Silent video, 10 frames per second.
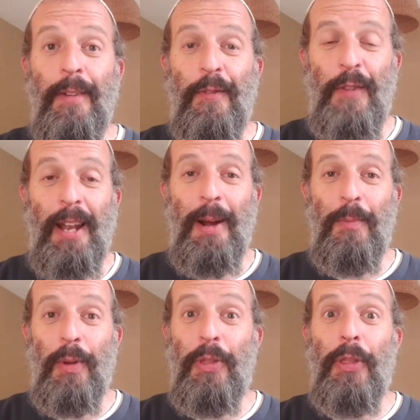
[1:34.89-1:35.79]
fed
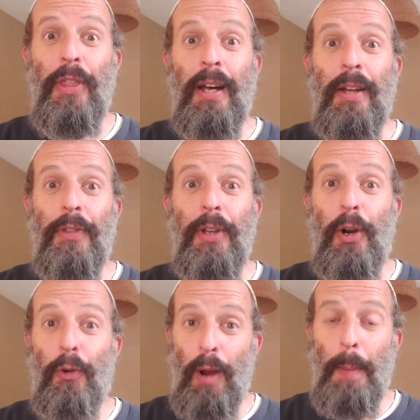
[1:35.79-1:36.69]
up with the
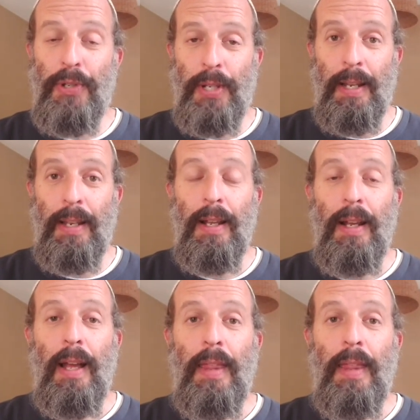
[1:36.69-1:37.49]
corruption